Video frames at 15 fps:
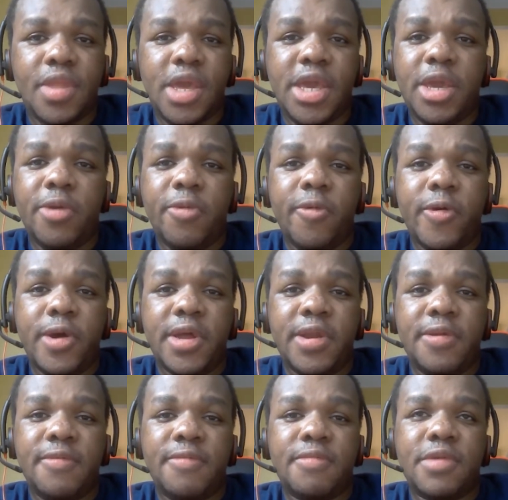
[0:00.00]
he
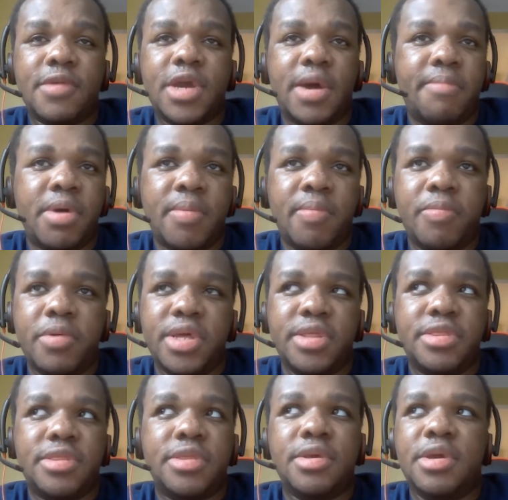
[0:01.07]
would come up
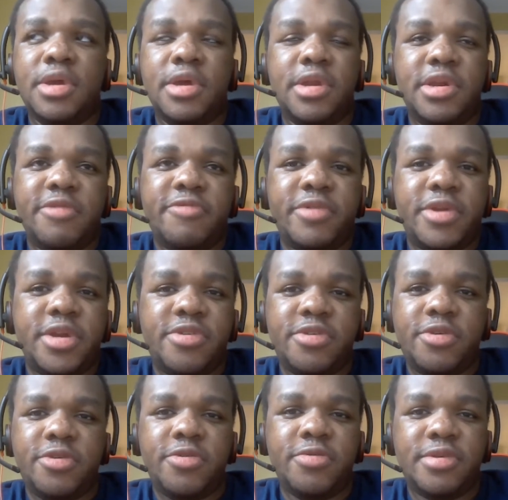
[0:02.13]
with different
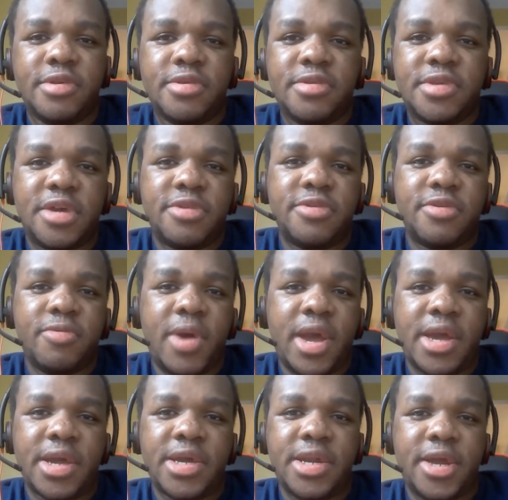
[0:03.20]
excuses as to
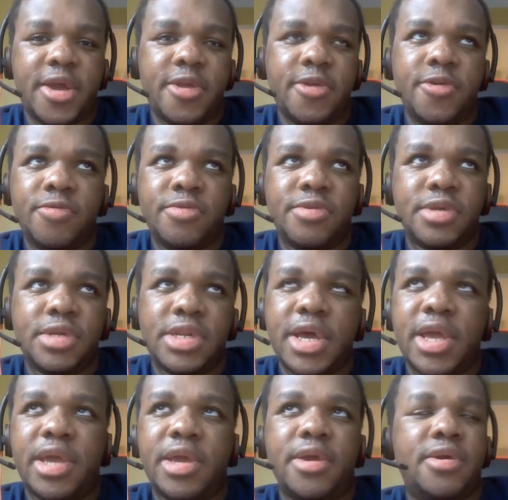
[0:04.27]
why I could not use it,
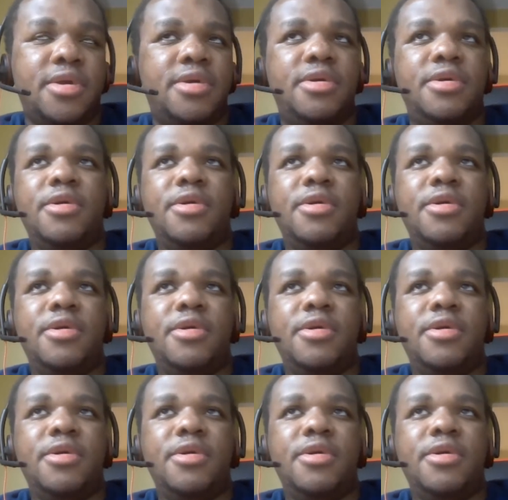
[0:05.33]
like